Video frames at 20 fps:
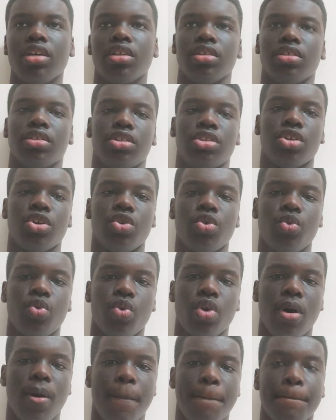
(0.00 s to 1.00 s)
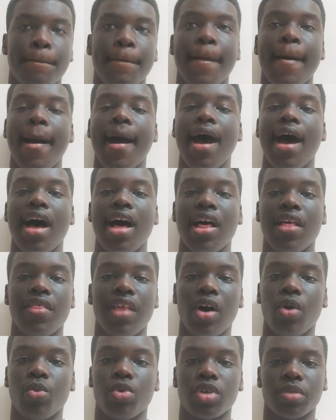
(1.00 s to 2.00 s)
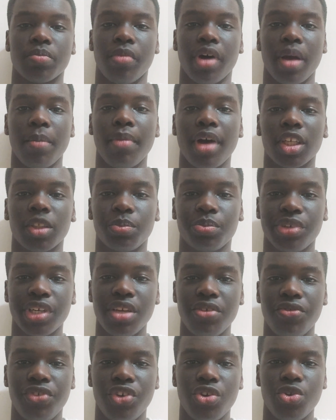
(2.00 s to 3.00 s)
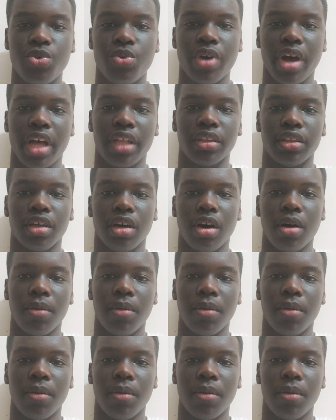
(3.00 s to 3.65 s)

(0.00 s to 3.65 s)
So that was my match preview, and